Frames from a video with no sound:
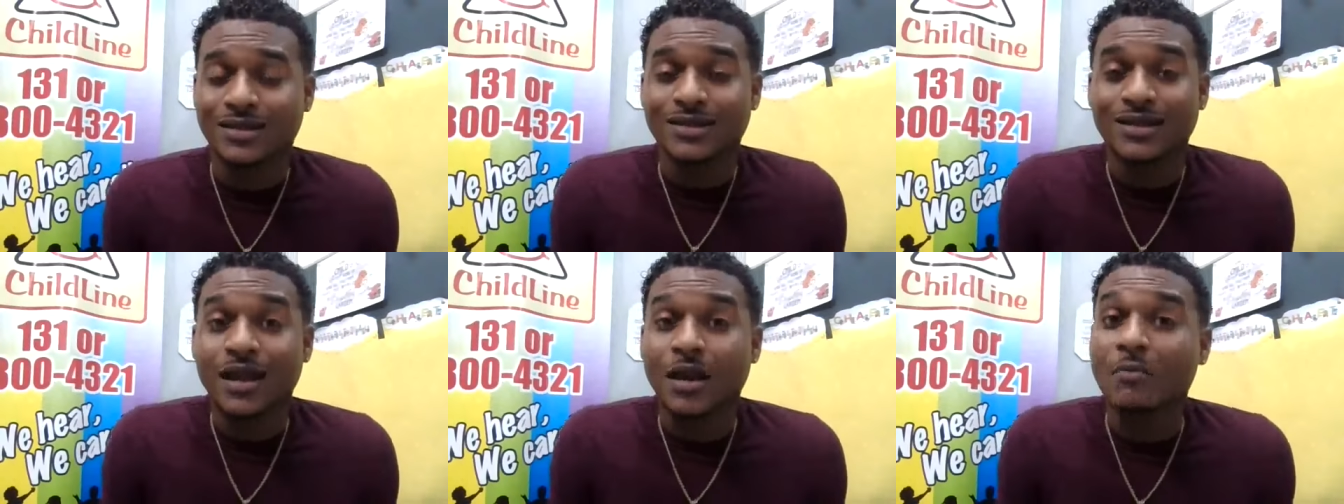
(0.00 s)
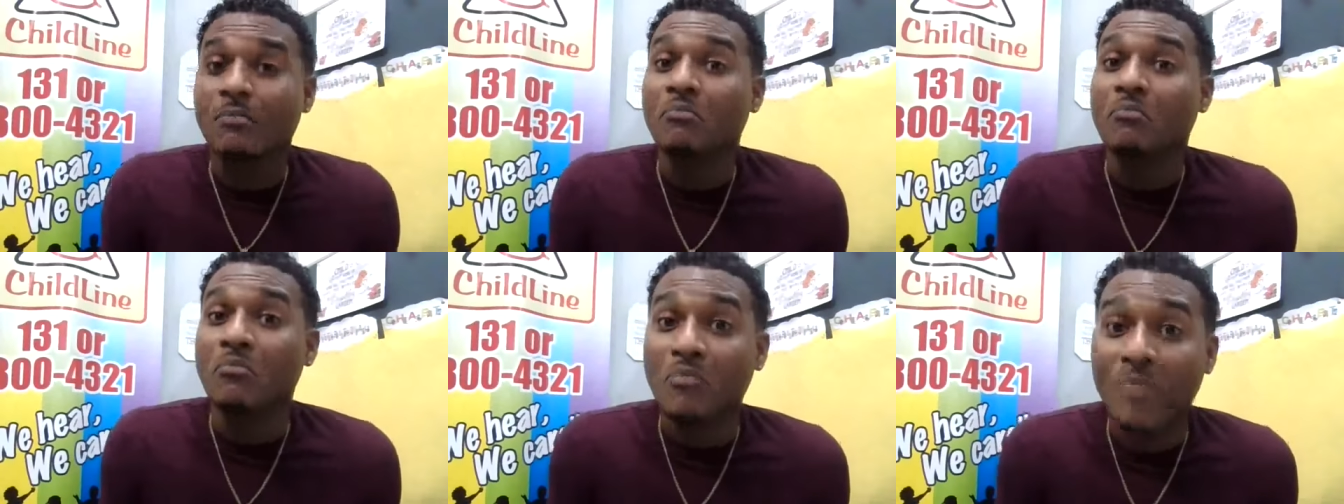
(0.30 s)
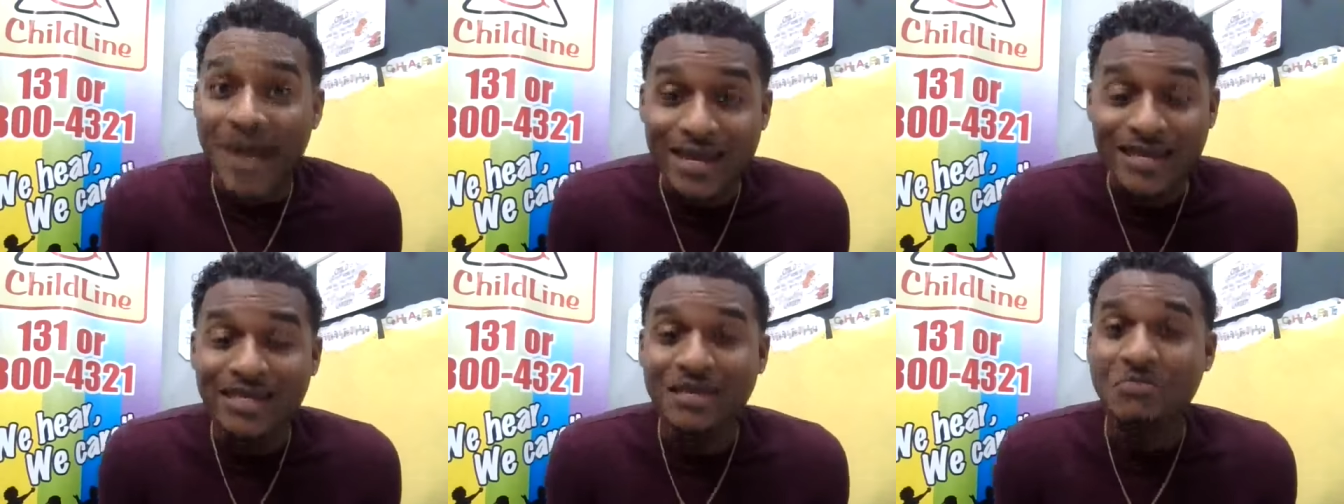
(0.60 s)
there are
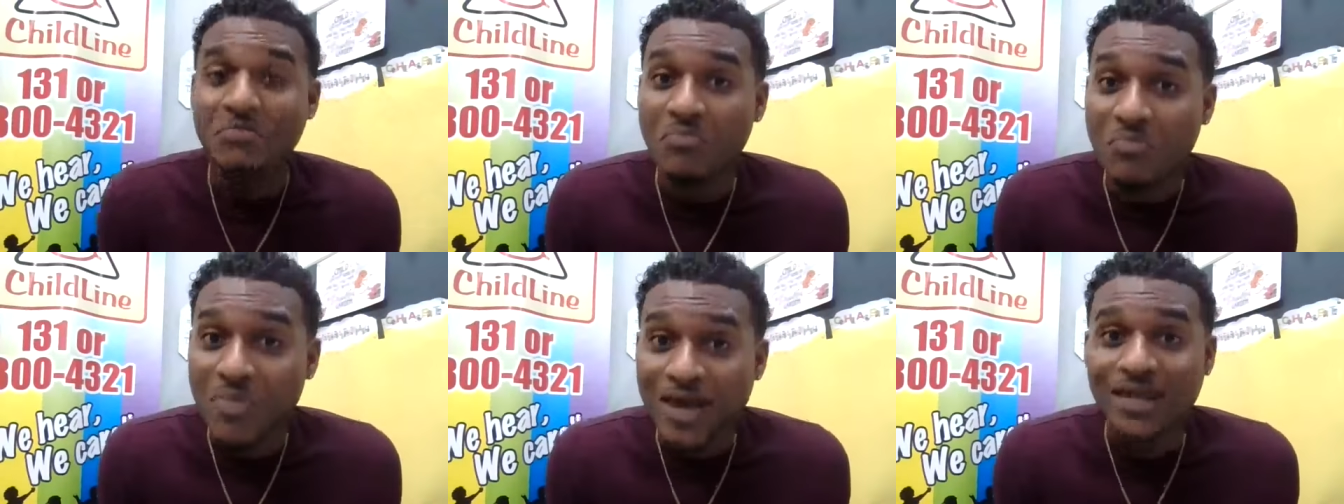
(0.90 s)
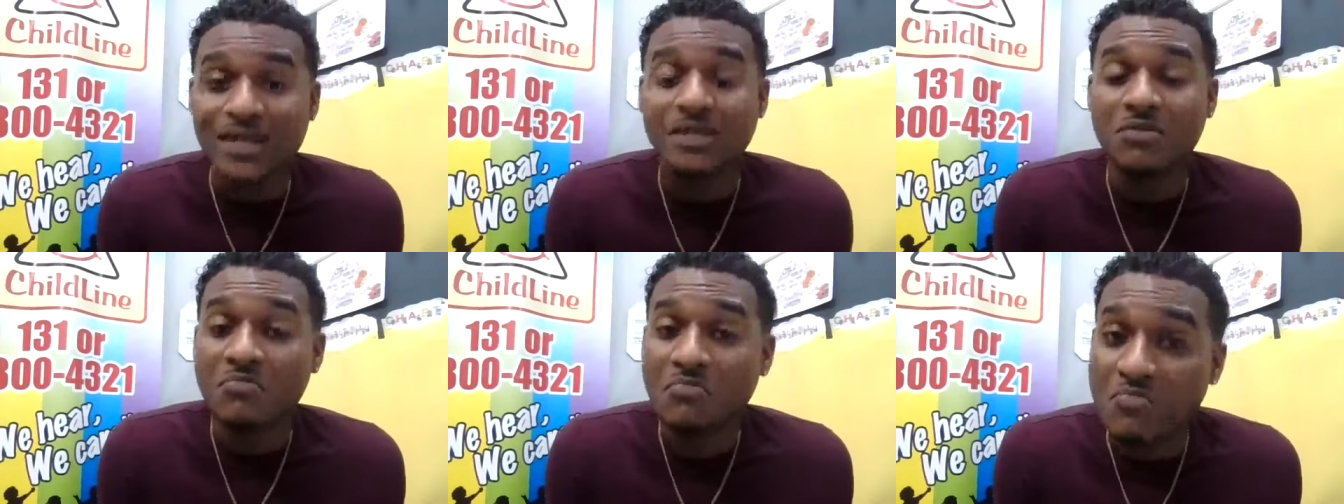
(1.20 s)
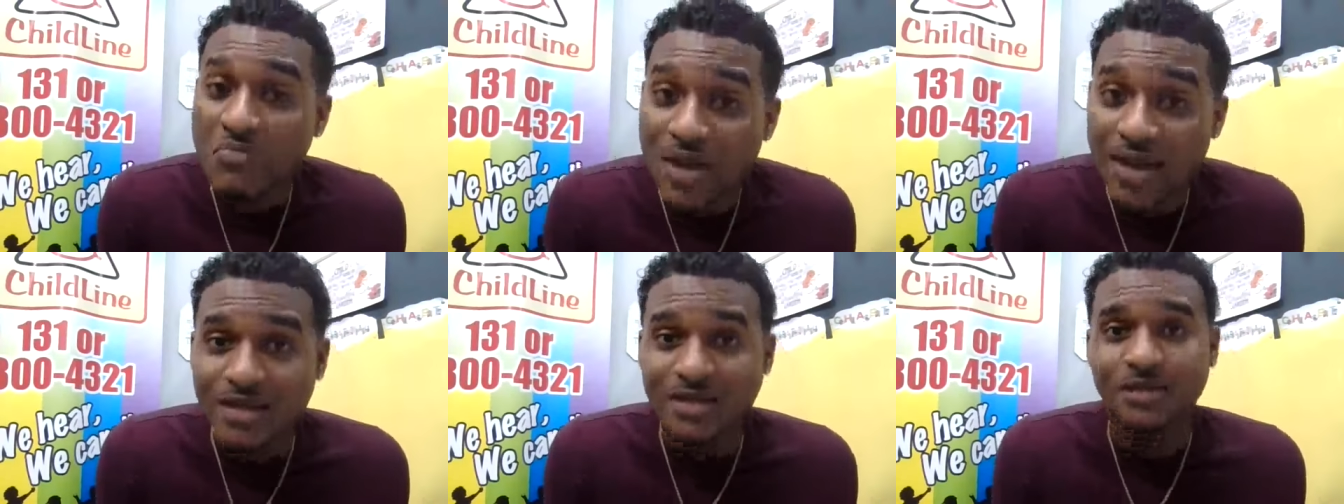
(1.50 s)
many, many,
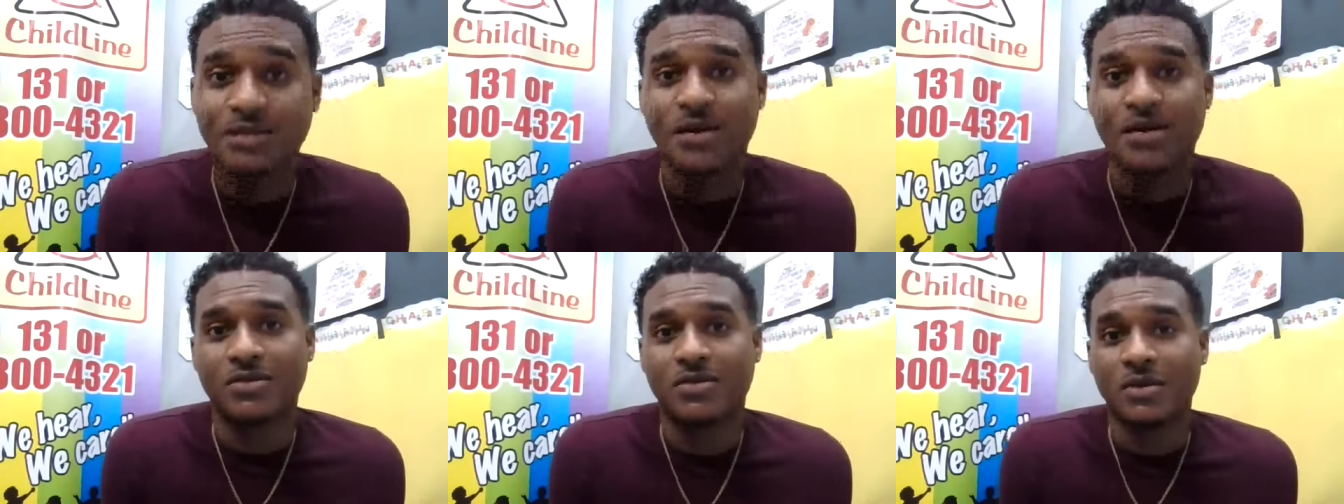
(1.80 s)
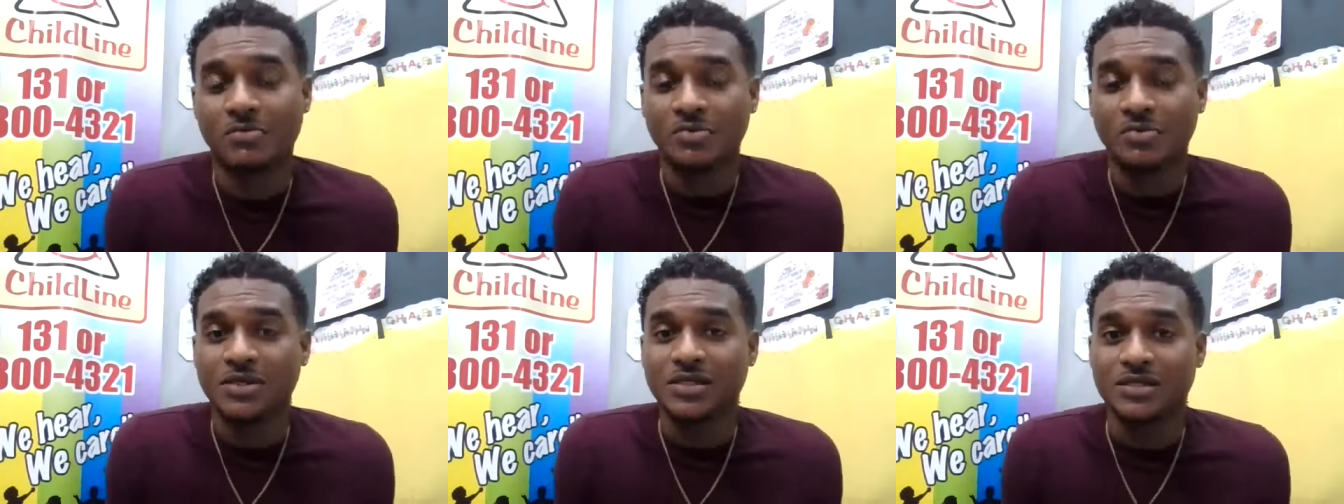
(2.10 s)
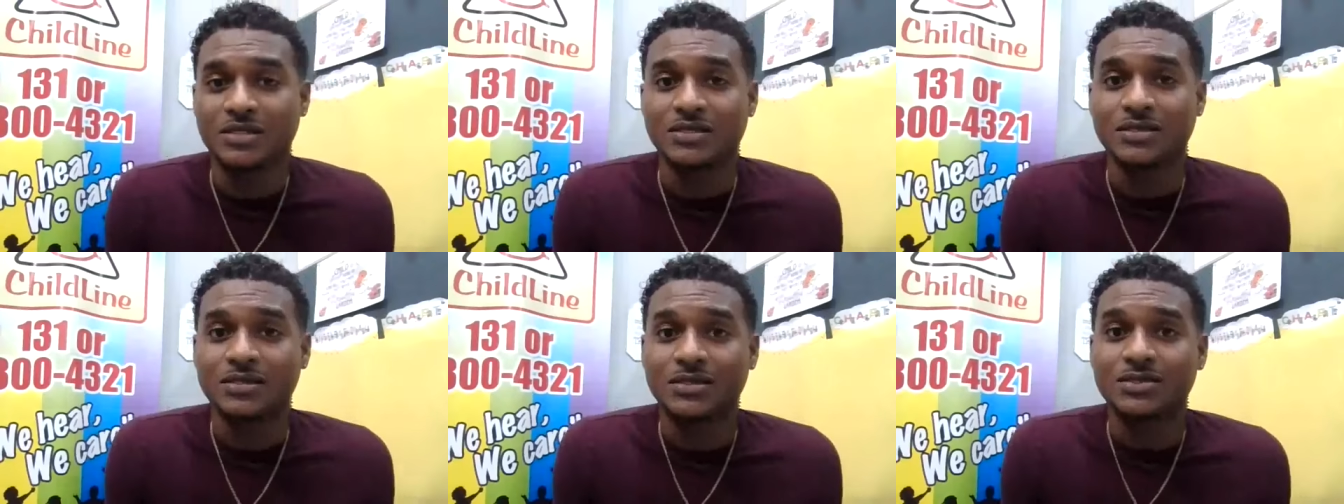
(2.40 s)
many other
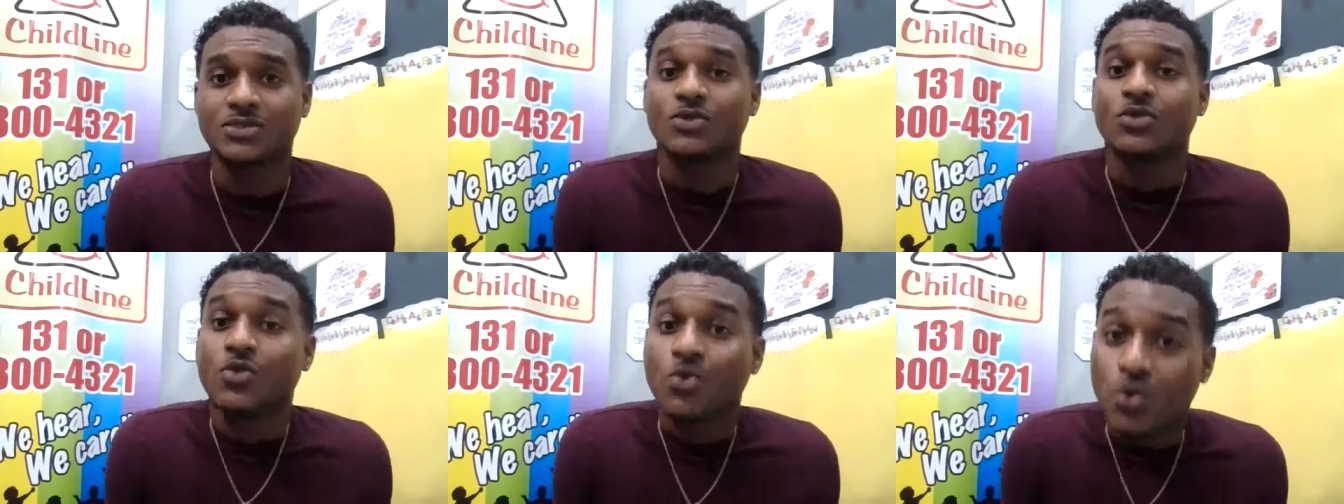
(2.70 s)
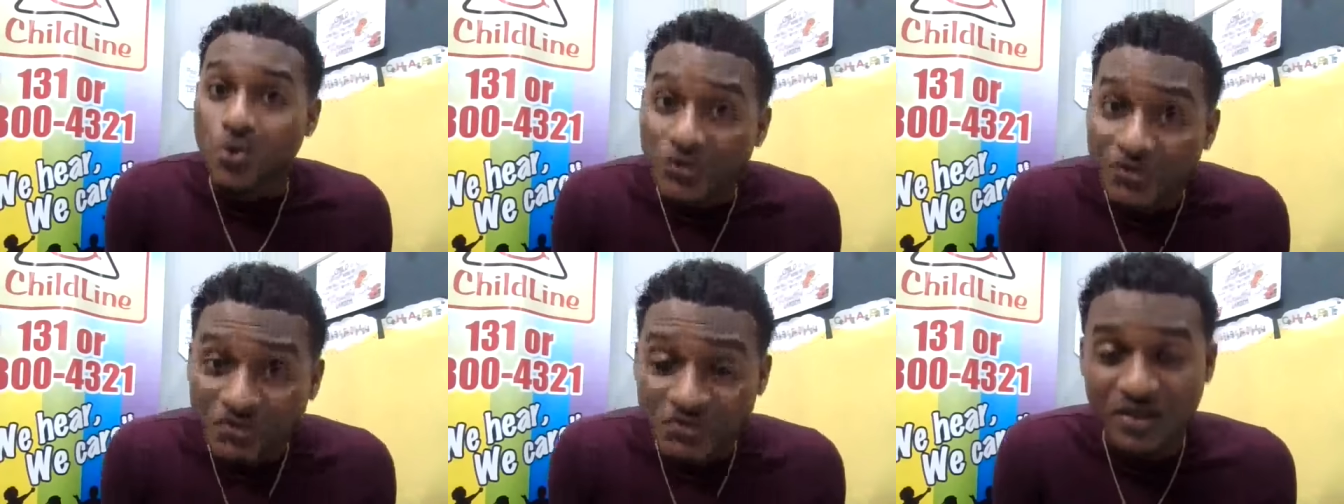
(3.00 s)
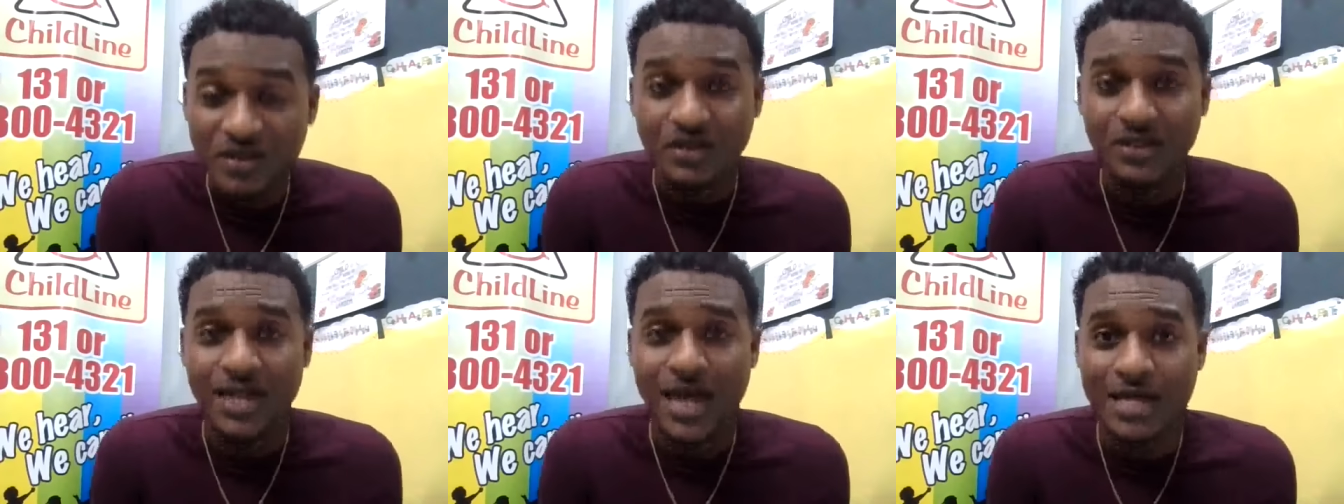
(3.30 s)
persons who
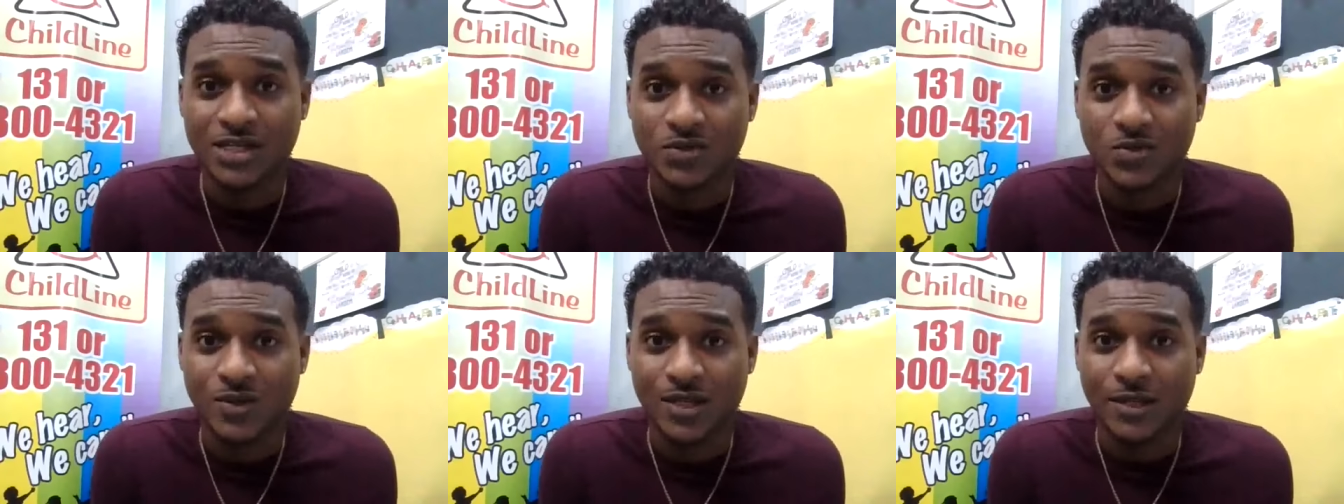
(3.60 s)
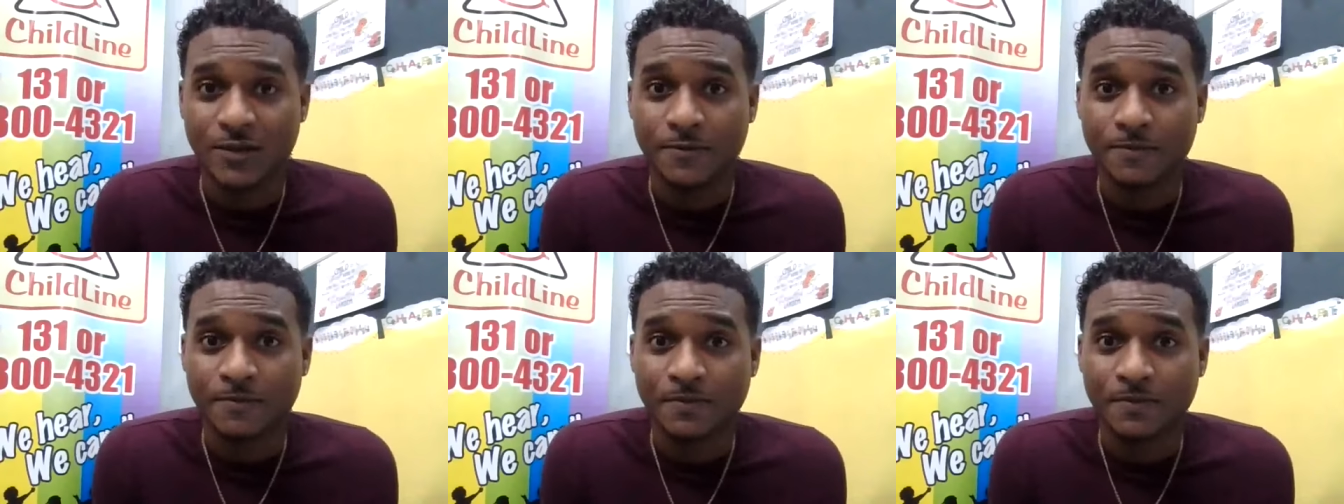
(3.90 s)
feel that way.